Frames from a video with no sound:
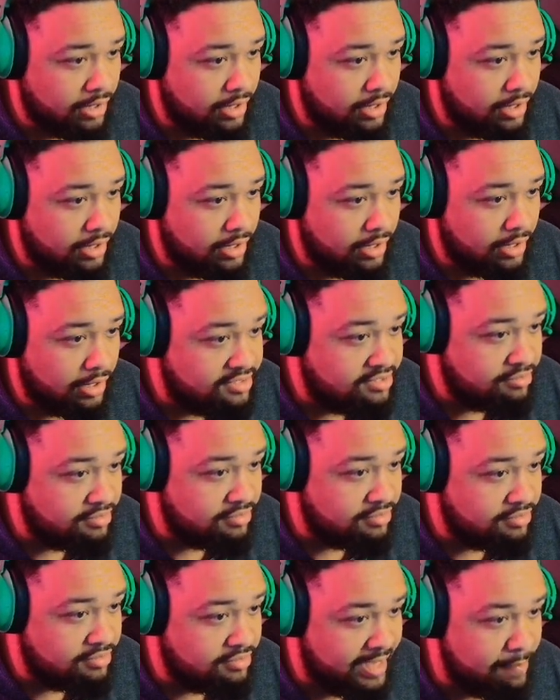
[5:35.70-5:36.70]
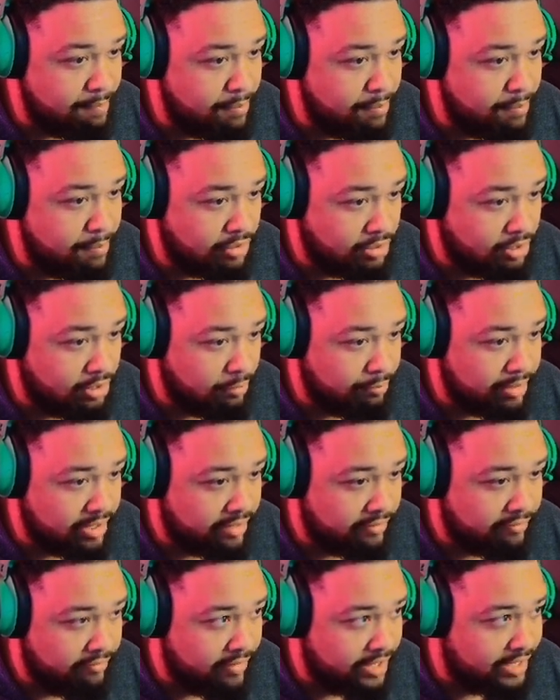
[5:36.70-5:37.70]
pistols akimbo, you don't put a
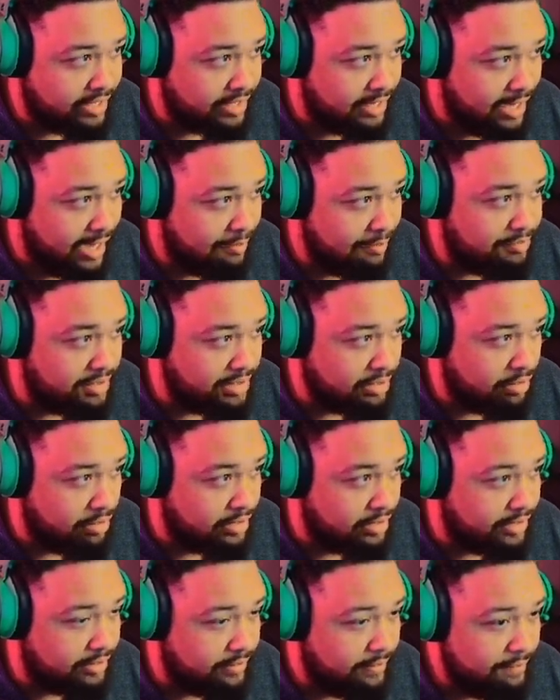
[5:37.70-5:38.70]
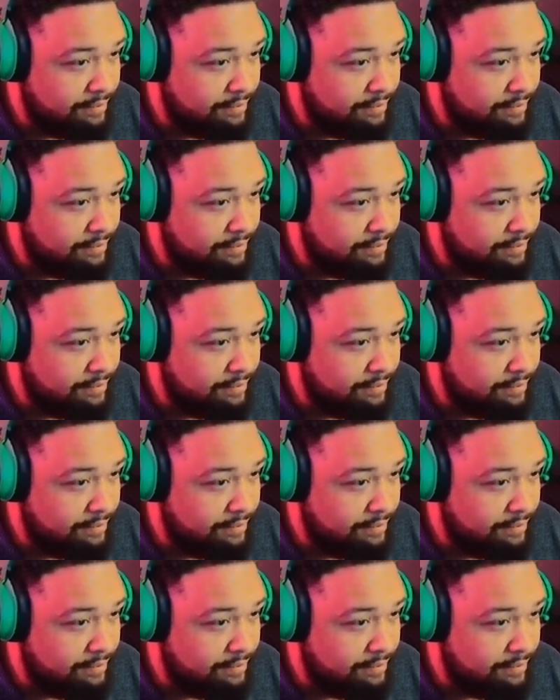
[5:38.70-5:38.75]
fucking optic on it,